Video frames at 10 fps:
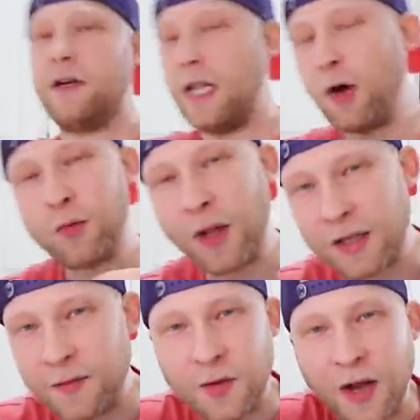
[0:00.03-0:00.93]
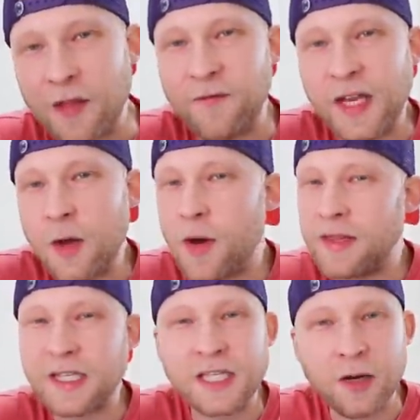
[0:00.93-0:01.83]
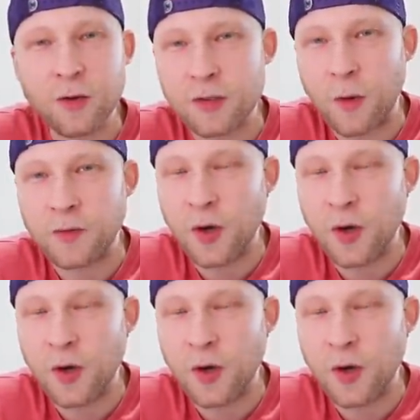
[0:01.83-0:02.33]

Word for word: Hello and welcome to another video in the series where I'm